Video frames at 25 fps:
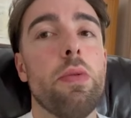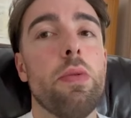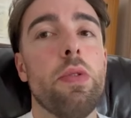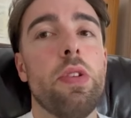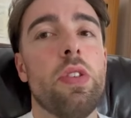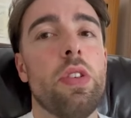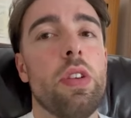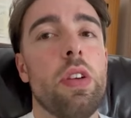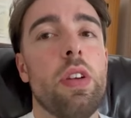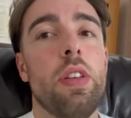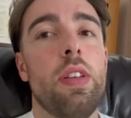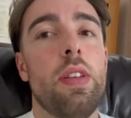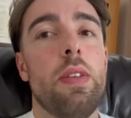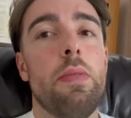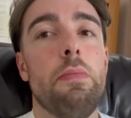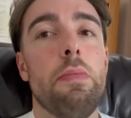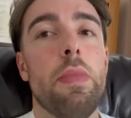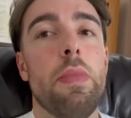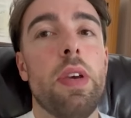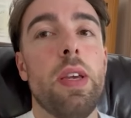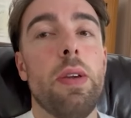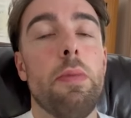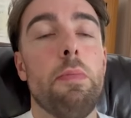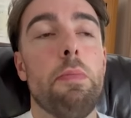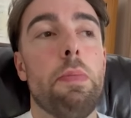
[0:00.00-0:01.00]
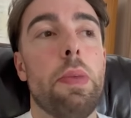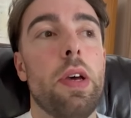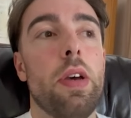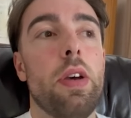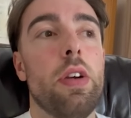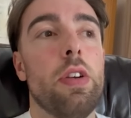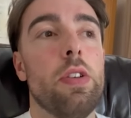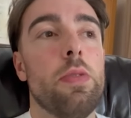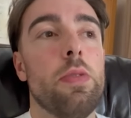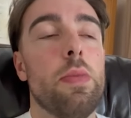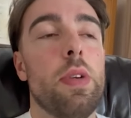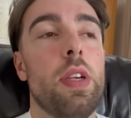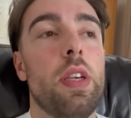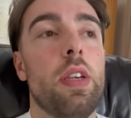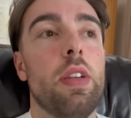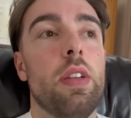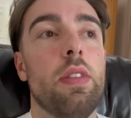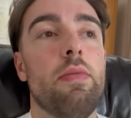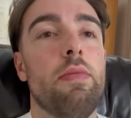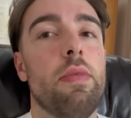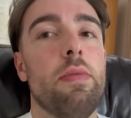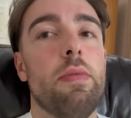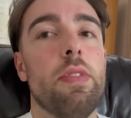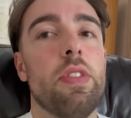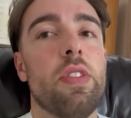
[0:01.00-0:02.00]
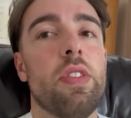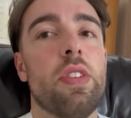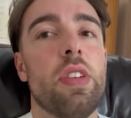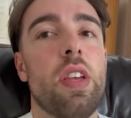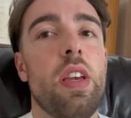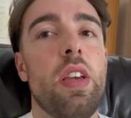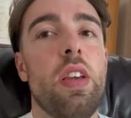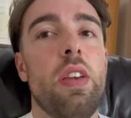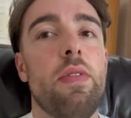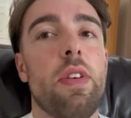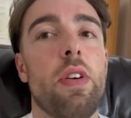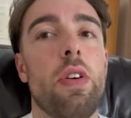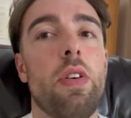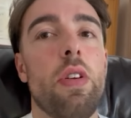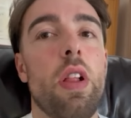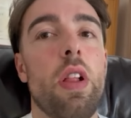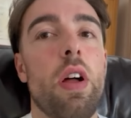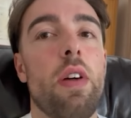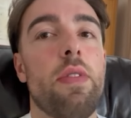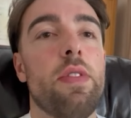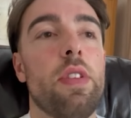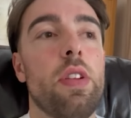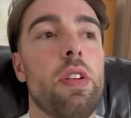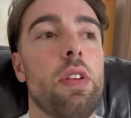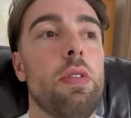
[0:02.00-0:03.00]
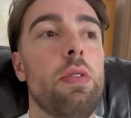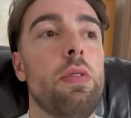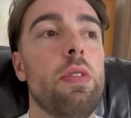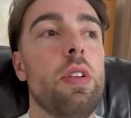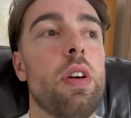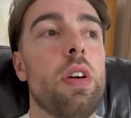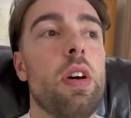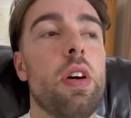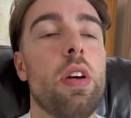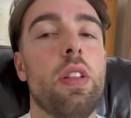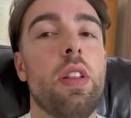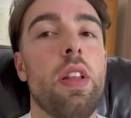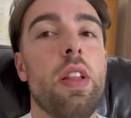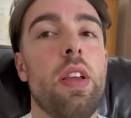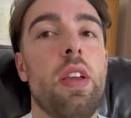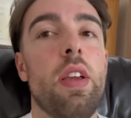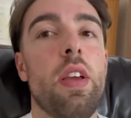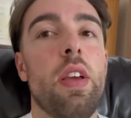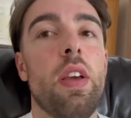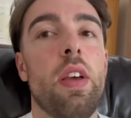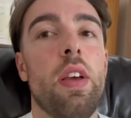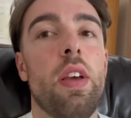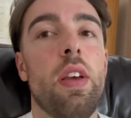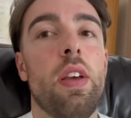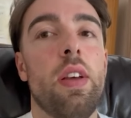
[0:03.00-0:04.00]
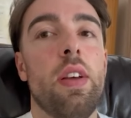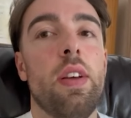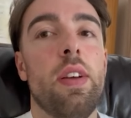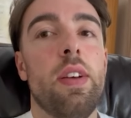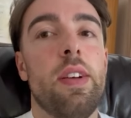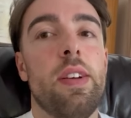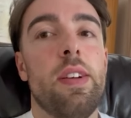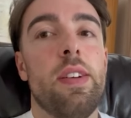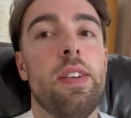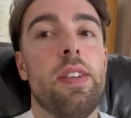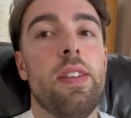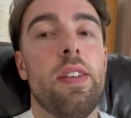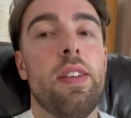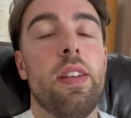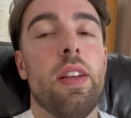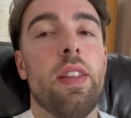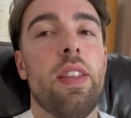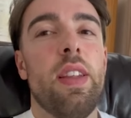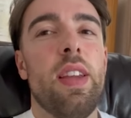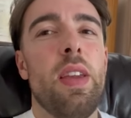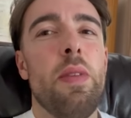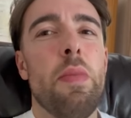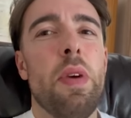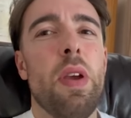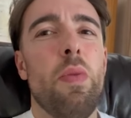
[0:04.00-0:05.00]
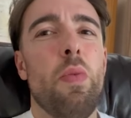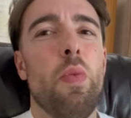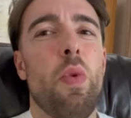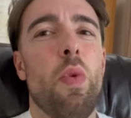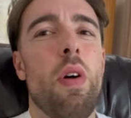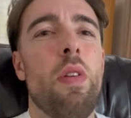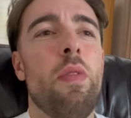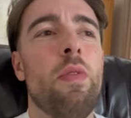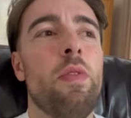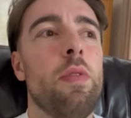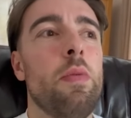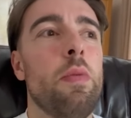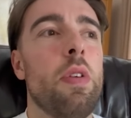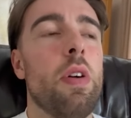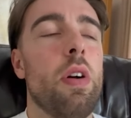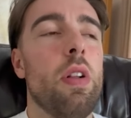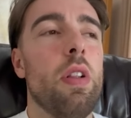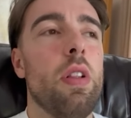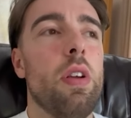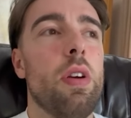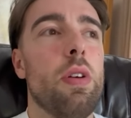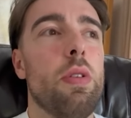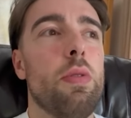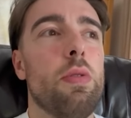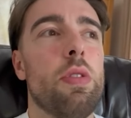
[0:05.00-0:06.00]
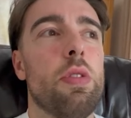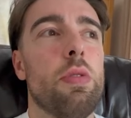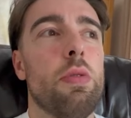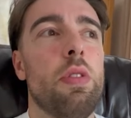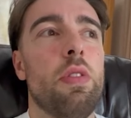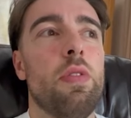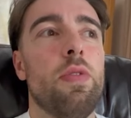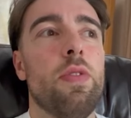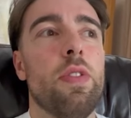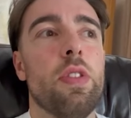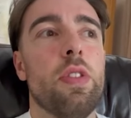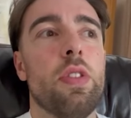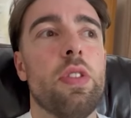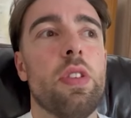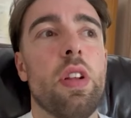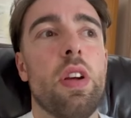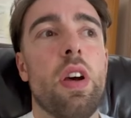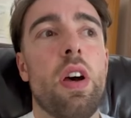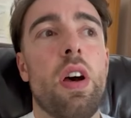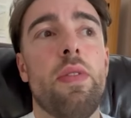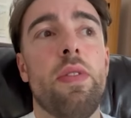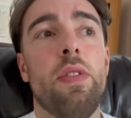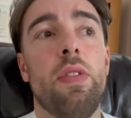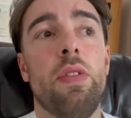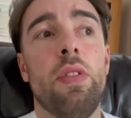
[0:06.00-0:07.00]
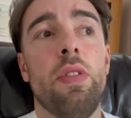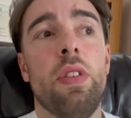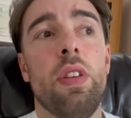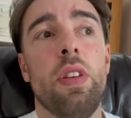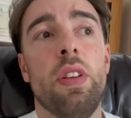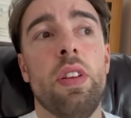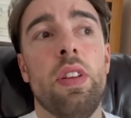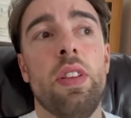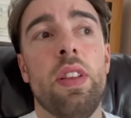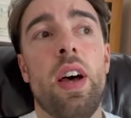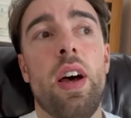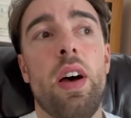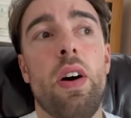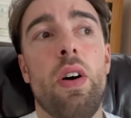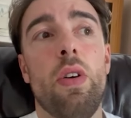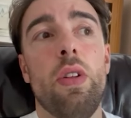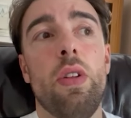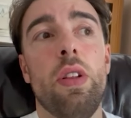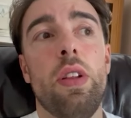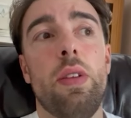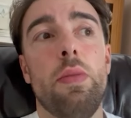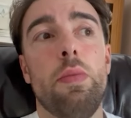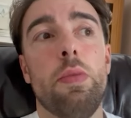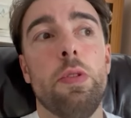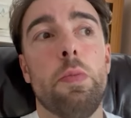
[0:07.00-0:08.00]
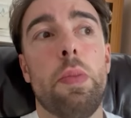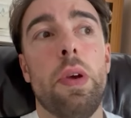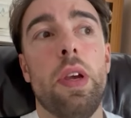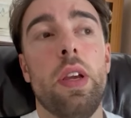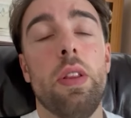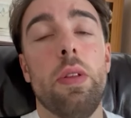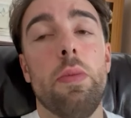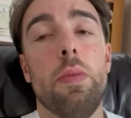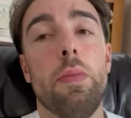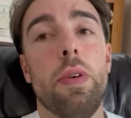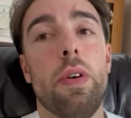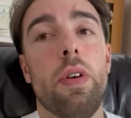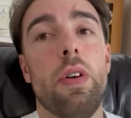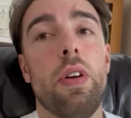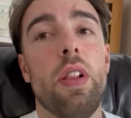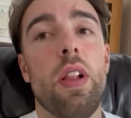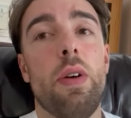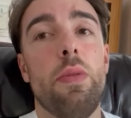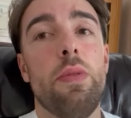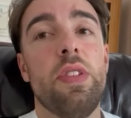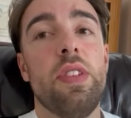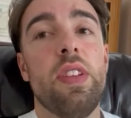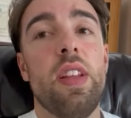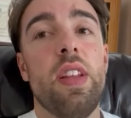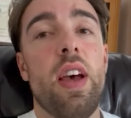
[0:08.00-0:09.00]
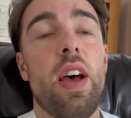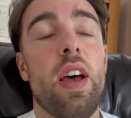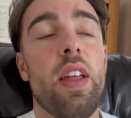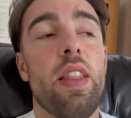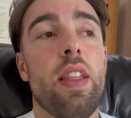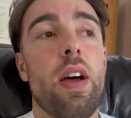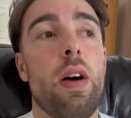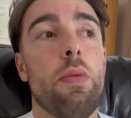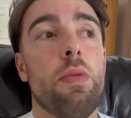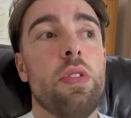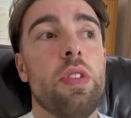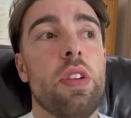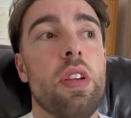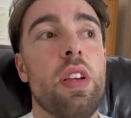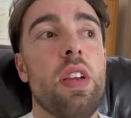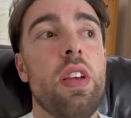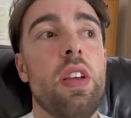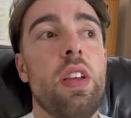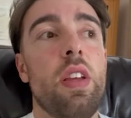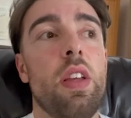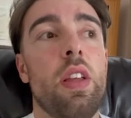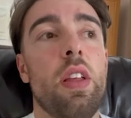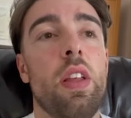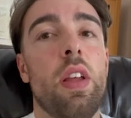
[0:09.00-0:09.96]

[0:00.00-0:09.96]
We certainly didn't make Purs make a save all afternoon, hardly. I think he made one from Colly Osho in the first half, and other than that, all he did was pick the ball out his net, and that was it.